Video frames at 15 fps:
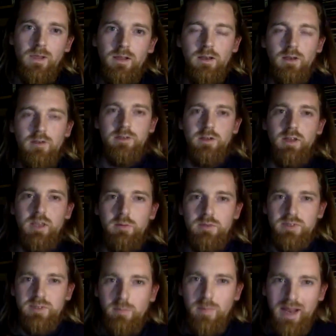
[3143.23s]
You know, so he
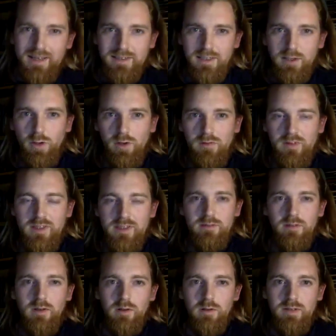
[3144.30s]
was amassing all of this
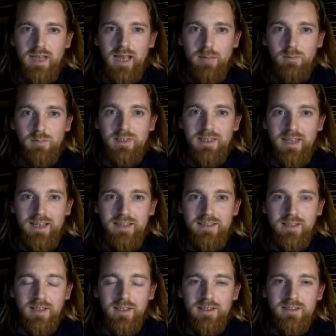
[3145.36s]
damned
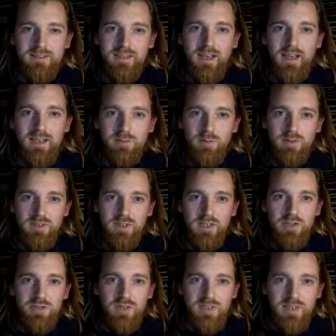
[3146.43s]
data that science wasn't
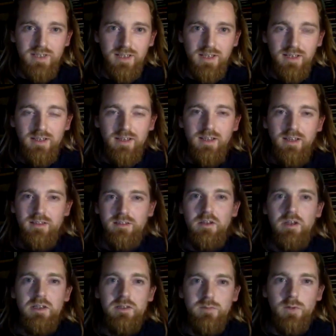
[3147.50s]
interested in. So
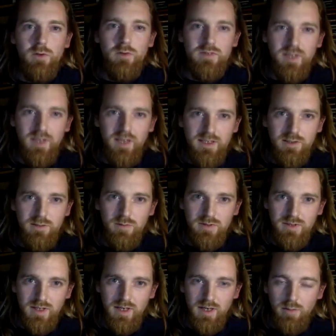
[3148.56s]
his view of science was
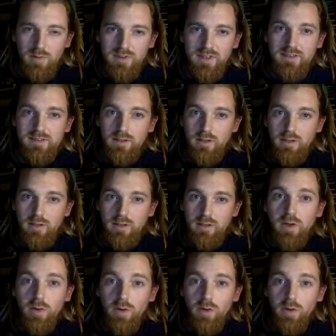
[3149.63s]
that it was excluding
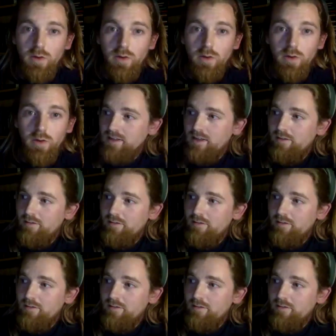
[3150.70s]
all of this stuff.